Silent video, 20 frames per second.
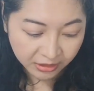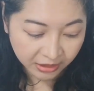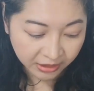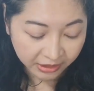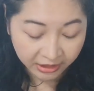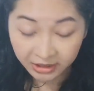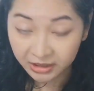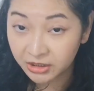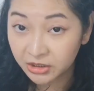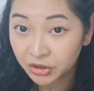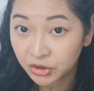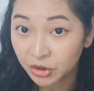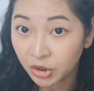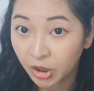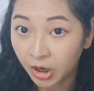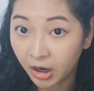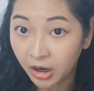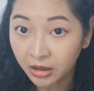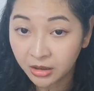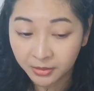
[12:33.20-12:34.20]
I guess,
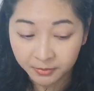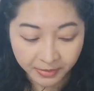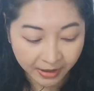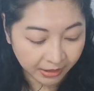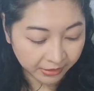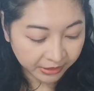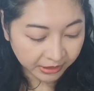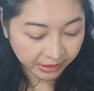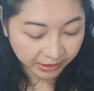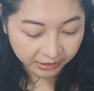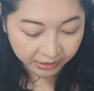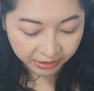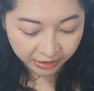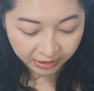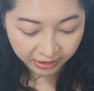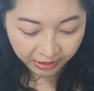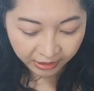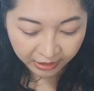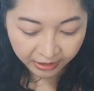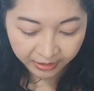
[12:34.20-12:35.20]
talk about it
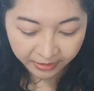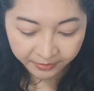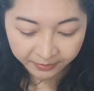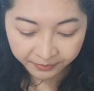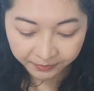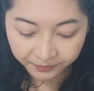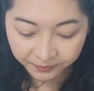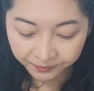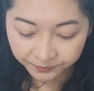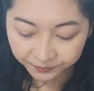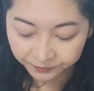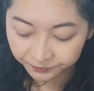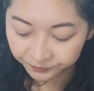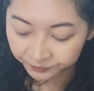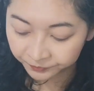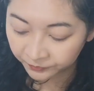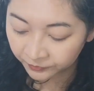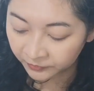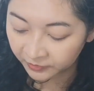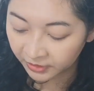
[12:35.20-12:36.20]

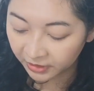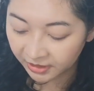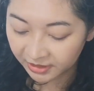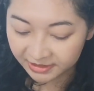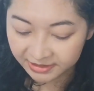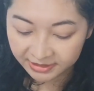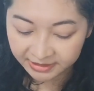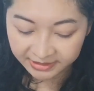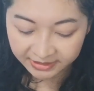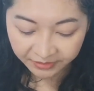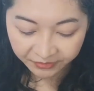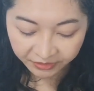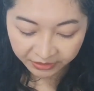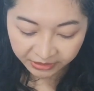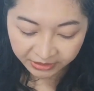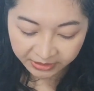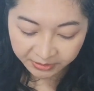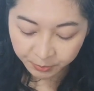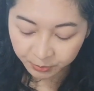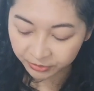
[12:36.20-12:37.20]
as a
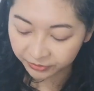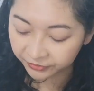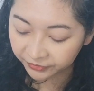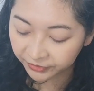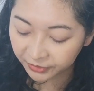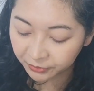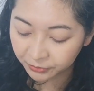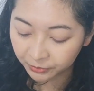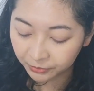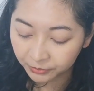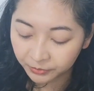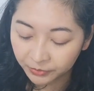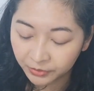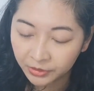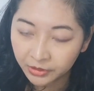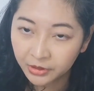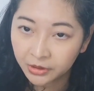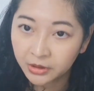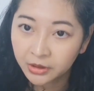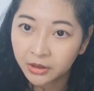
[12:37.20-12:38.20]
70s perfume.
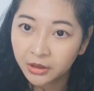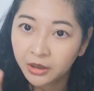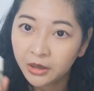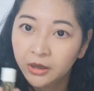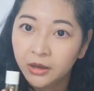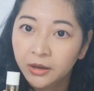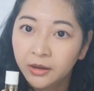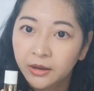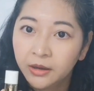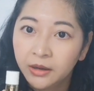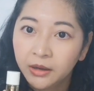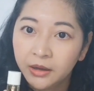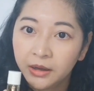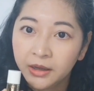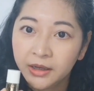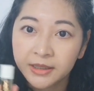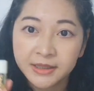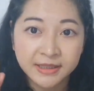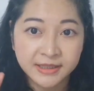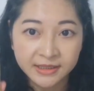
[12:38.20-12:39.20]

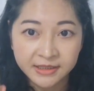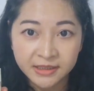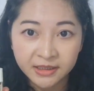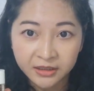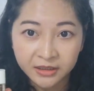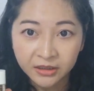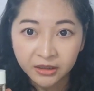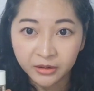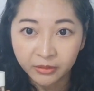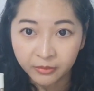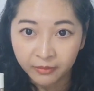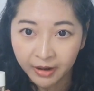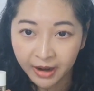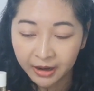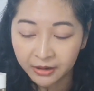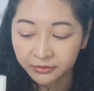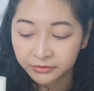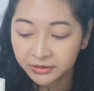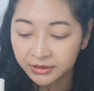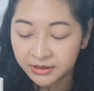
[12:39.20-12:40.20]
It's still
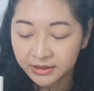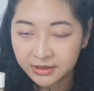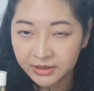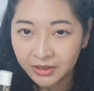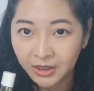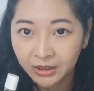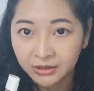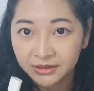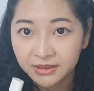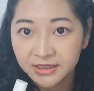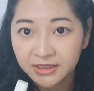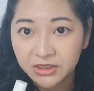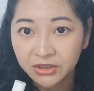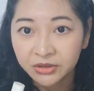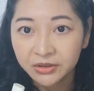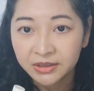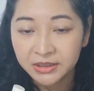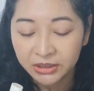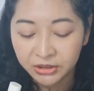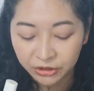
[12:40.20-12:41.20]
around, it's not
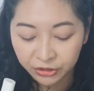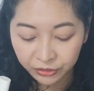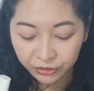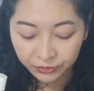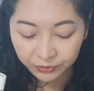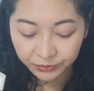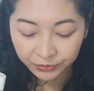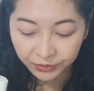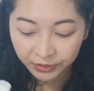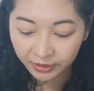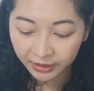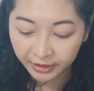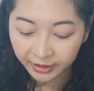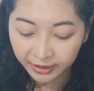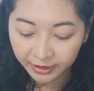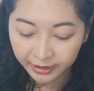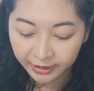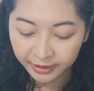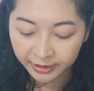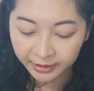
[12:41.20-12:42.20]
discontinued,
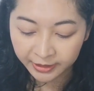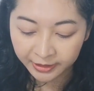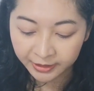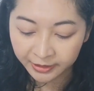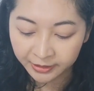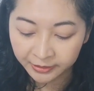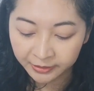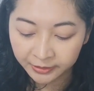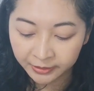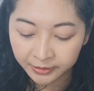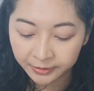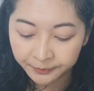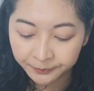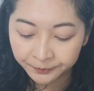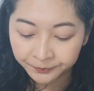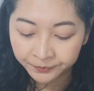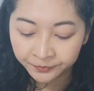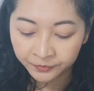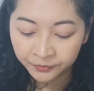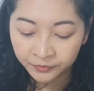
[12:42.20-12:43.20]
and
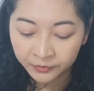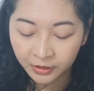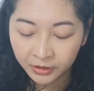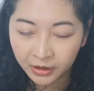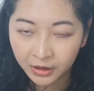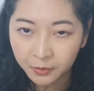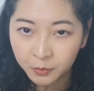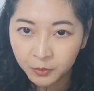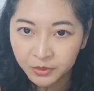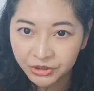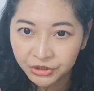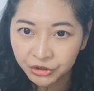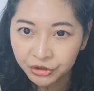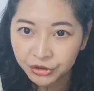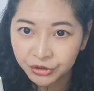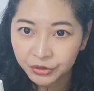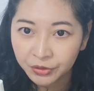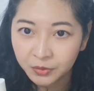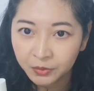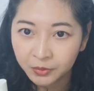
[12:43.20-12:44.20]
I wasn't
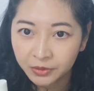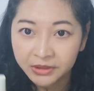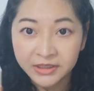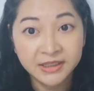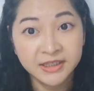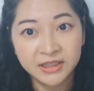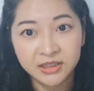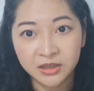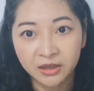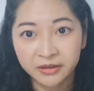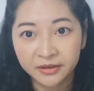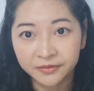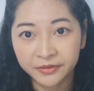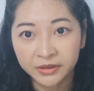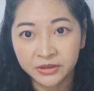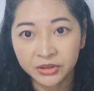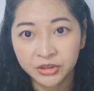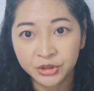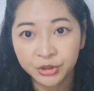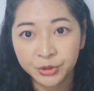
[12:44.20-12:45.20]
sure, this is not a
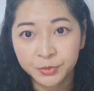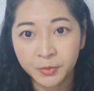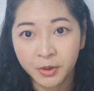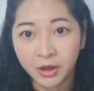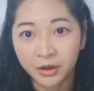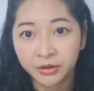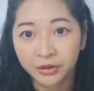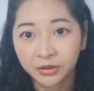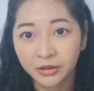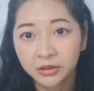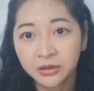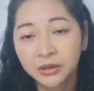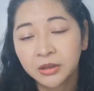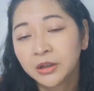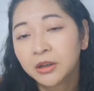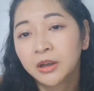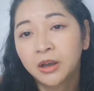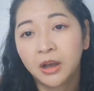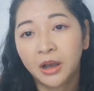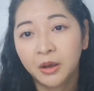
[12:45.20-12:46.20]
vintage bottle,
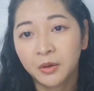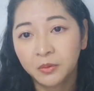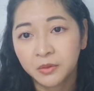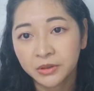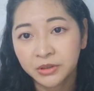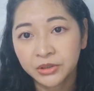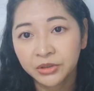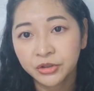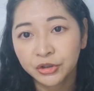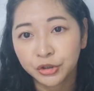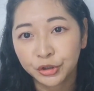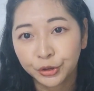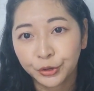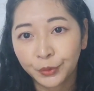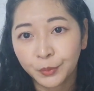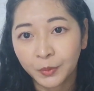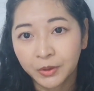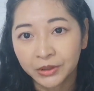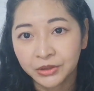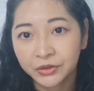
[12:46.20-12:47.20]
I wasn't
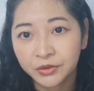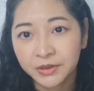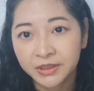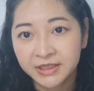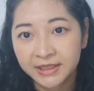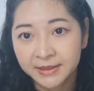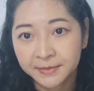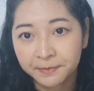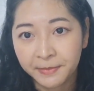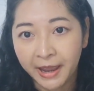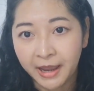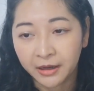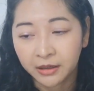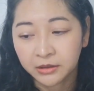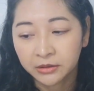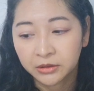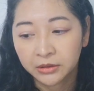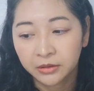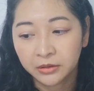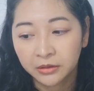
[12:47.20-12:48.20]
sure what to
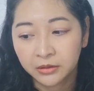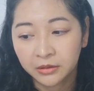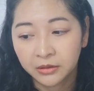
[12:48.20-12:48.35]
expect